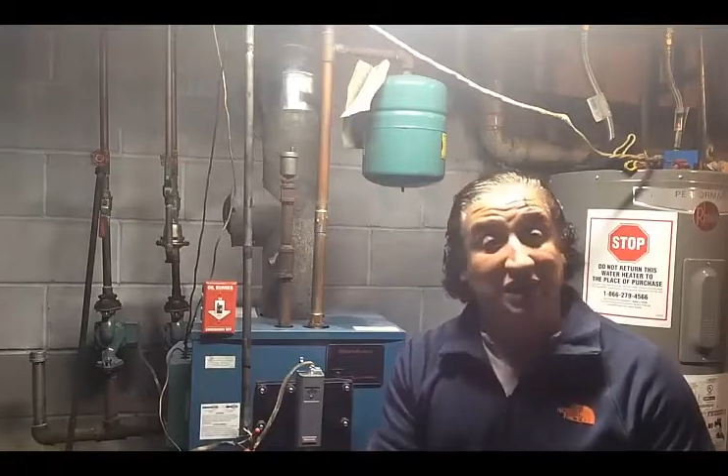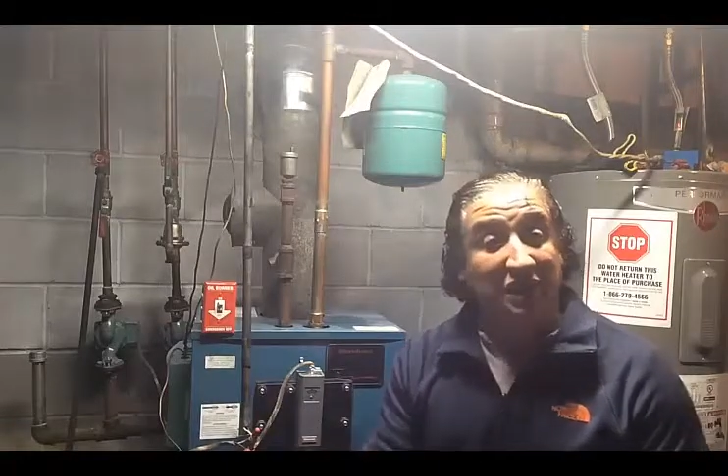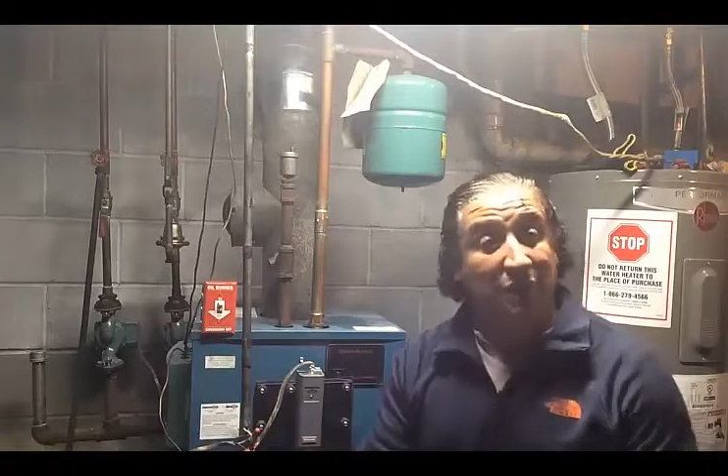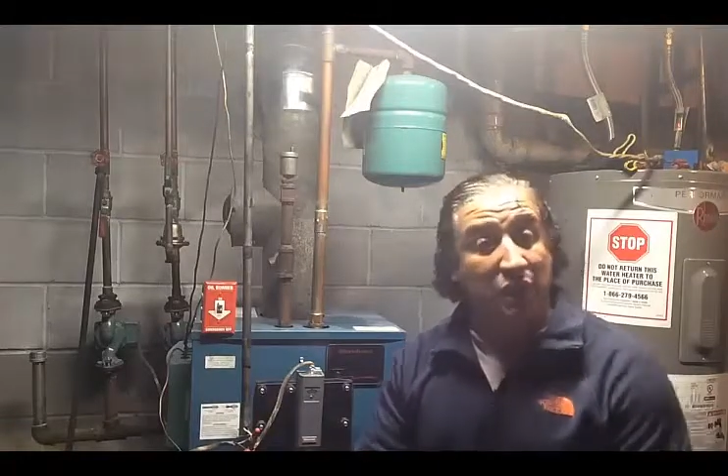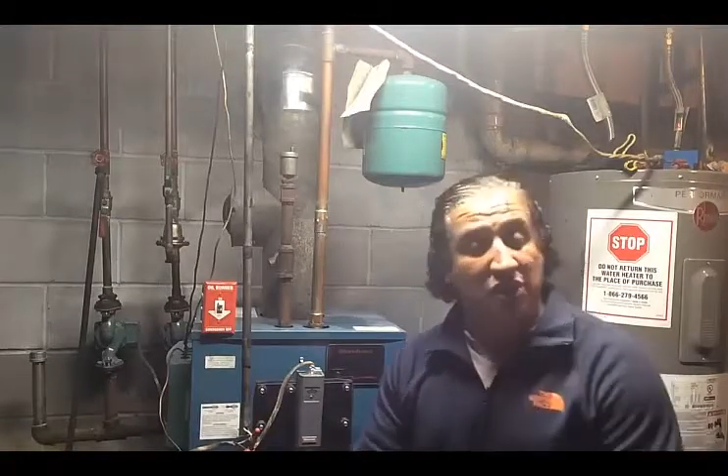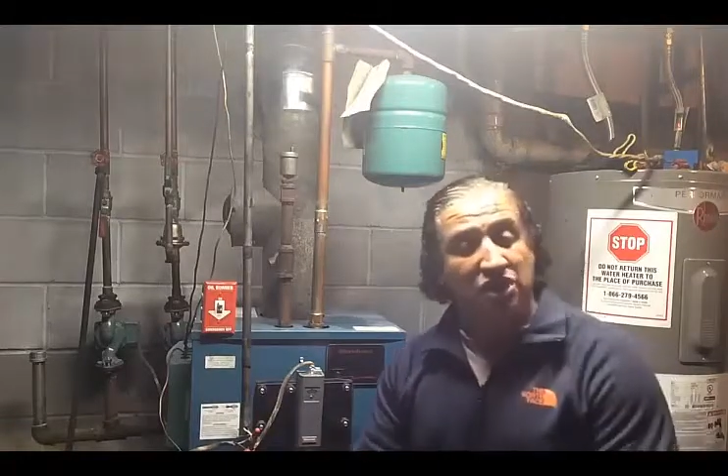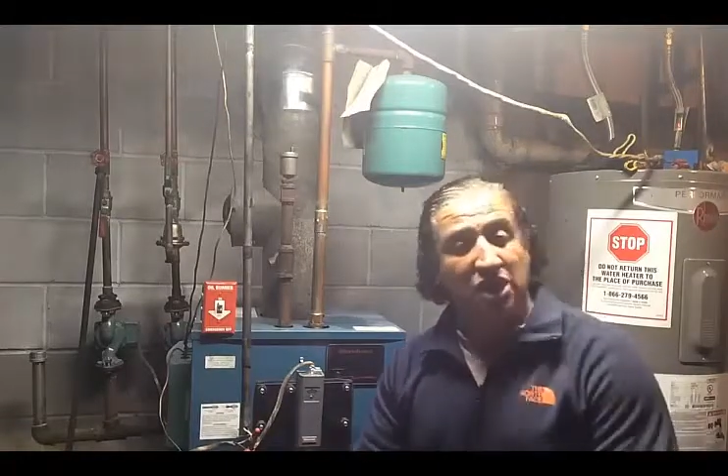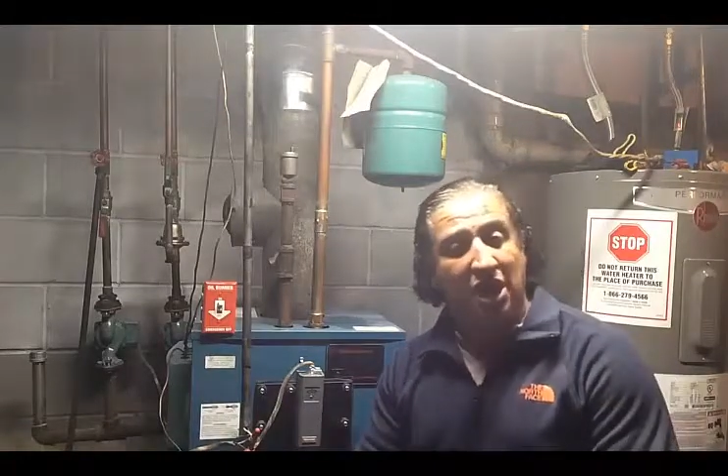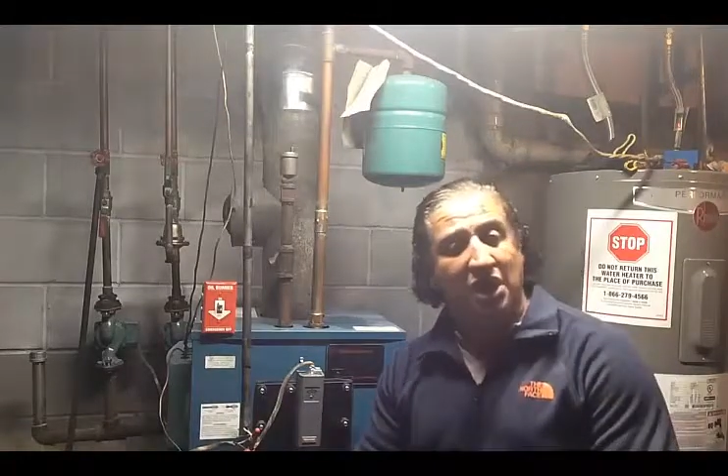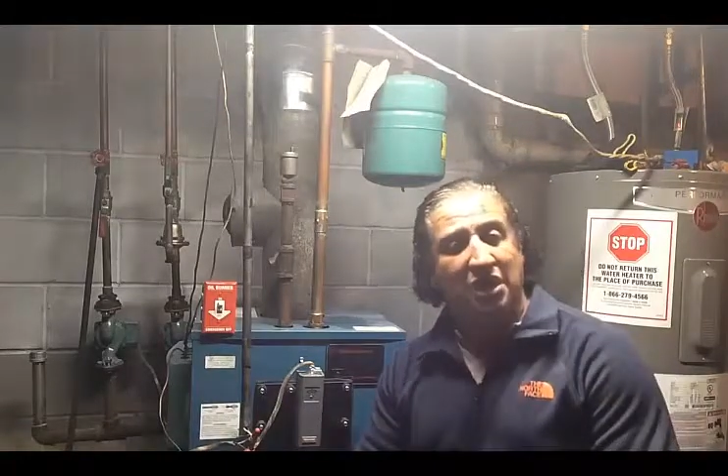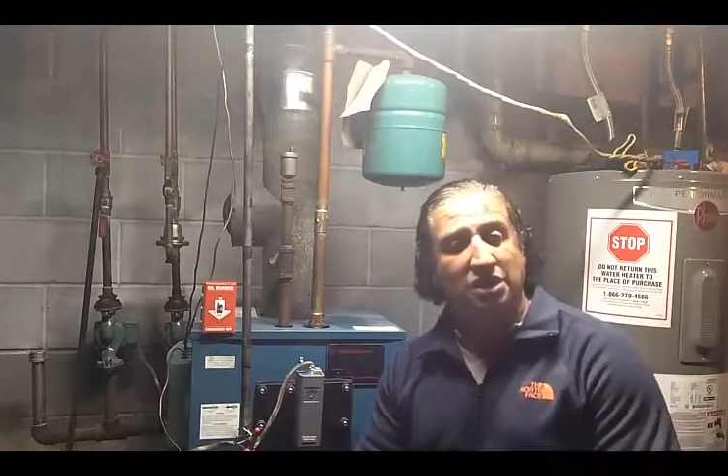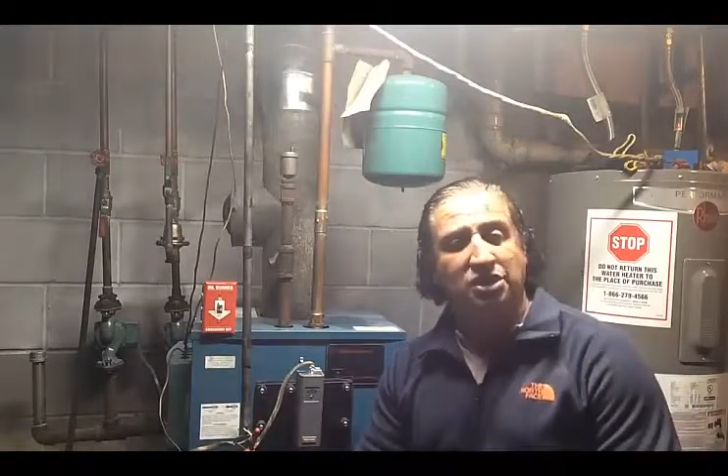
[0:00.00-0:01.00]
that I'm going to
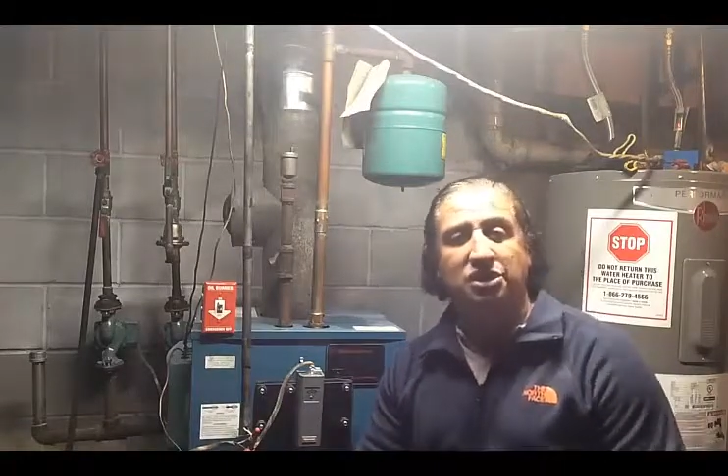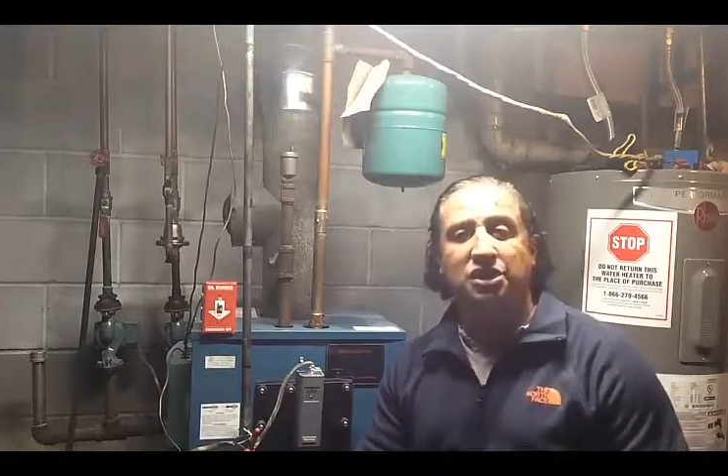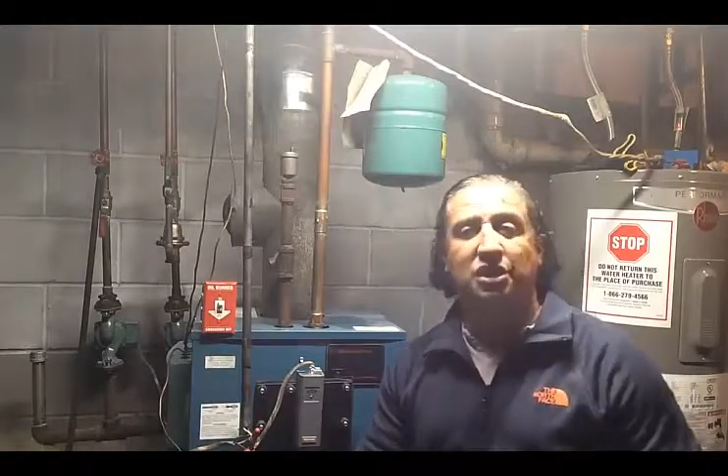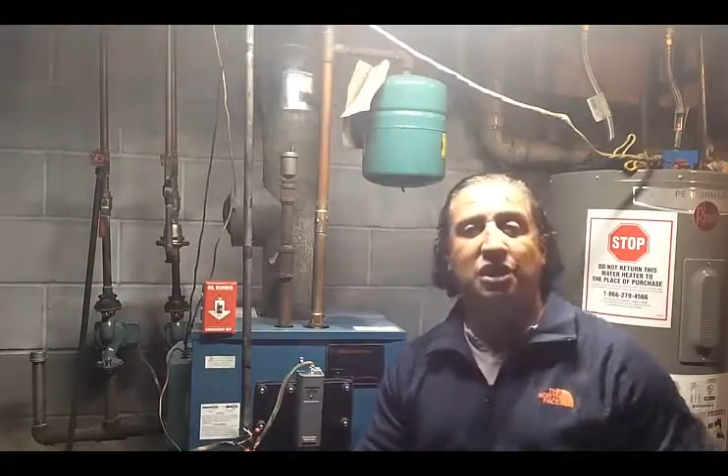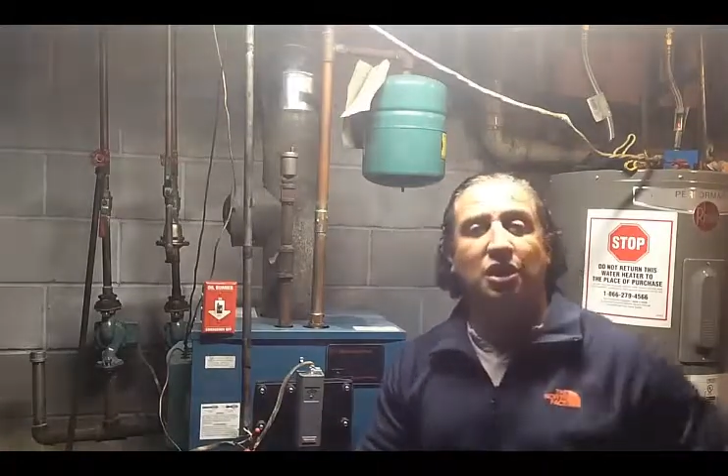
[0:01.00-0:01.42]
change.